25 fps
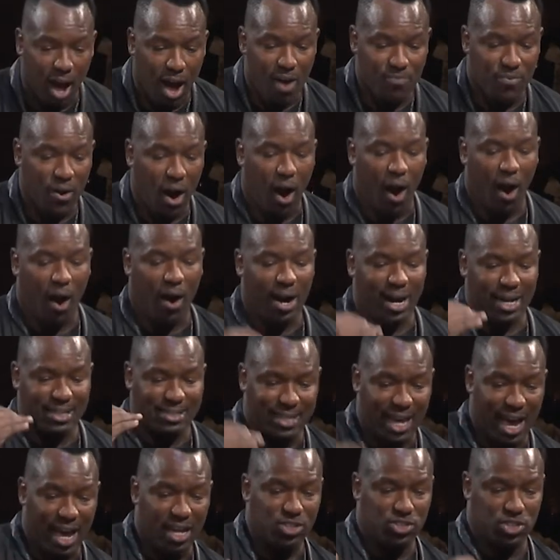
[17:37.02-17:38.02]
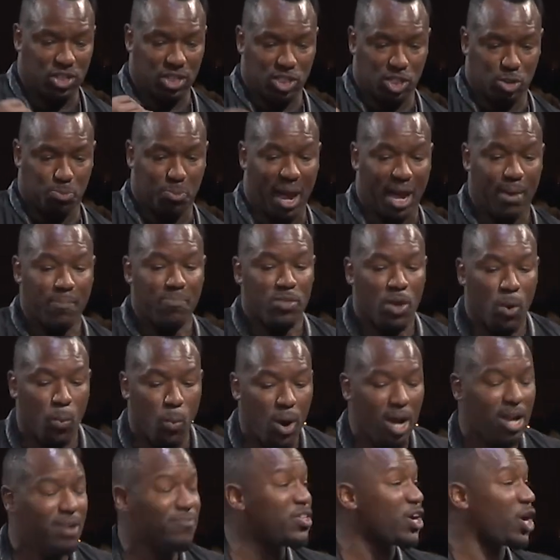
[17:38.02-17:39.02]
of our attention span.
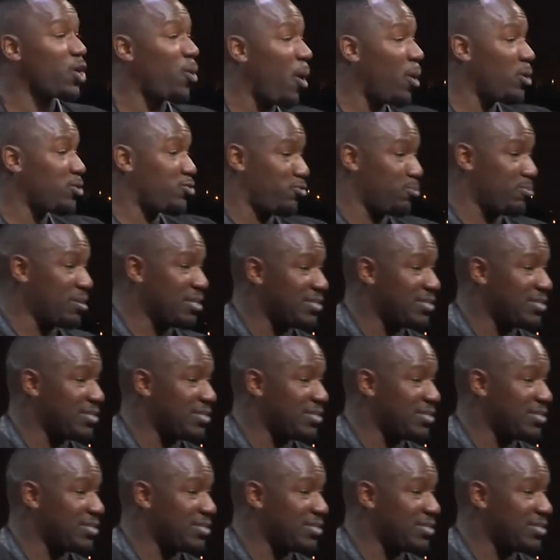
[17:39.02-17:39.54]
One of the quotes